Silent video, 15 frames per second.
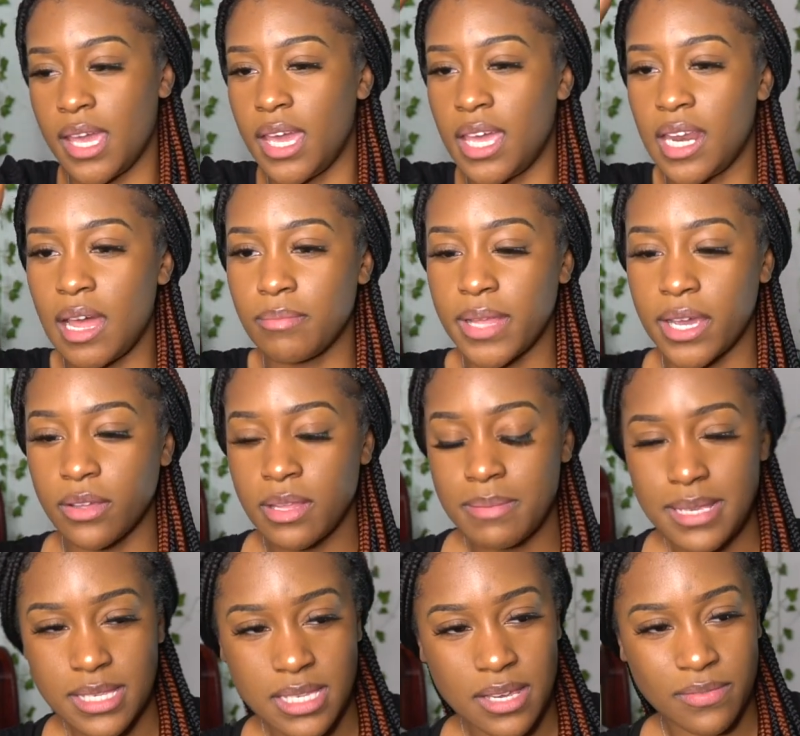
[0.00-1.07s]
And I'm like, let
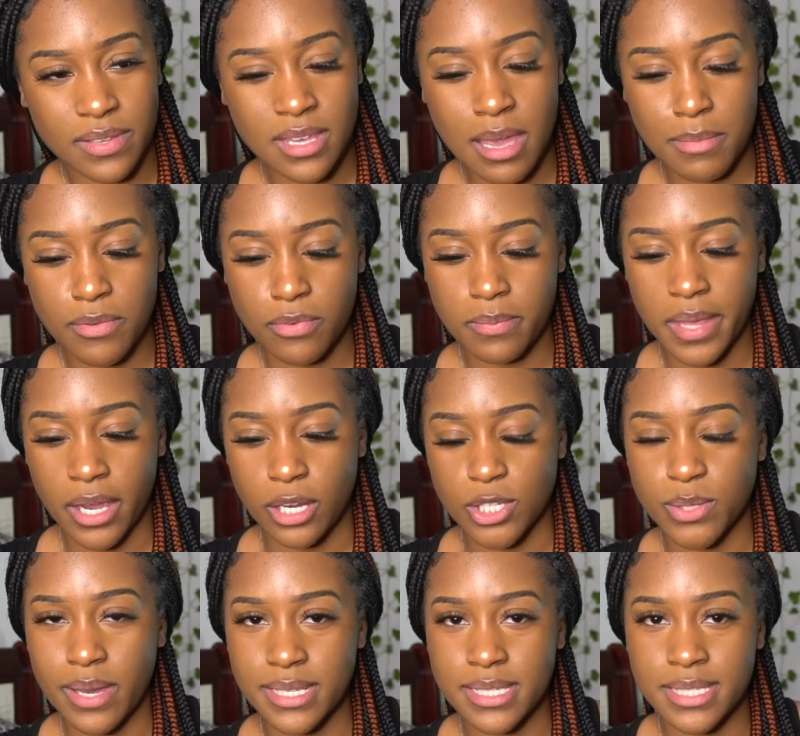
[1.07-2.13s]
me see if it's coming from there.
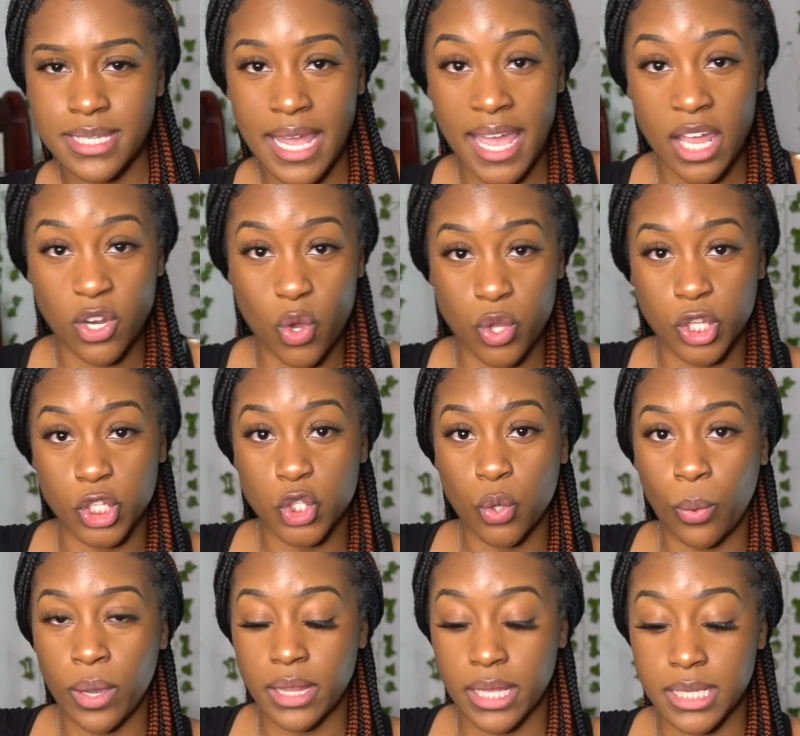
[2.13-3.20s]
So I stand on the
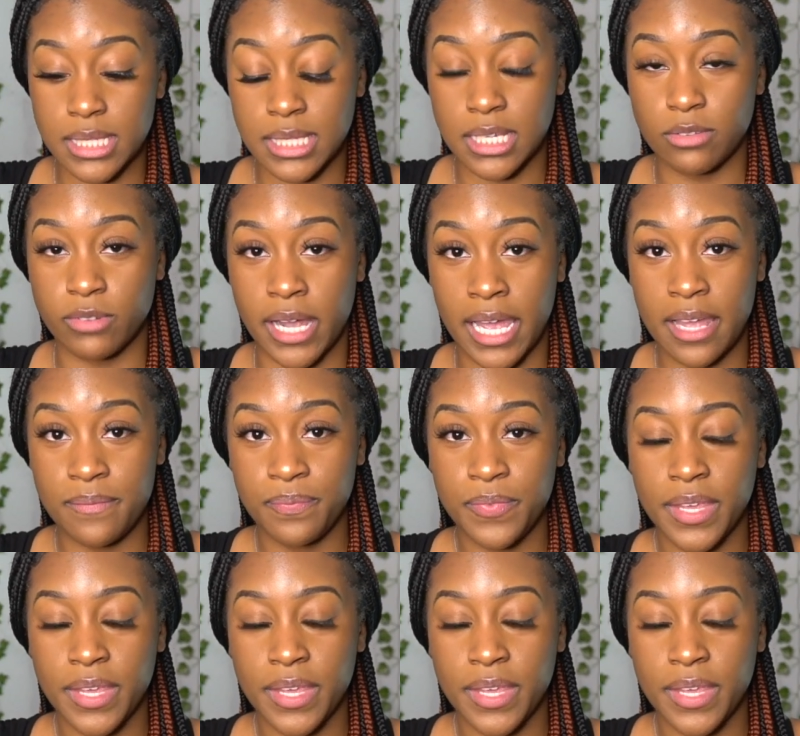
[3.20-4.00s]
toilet seat, right?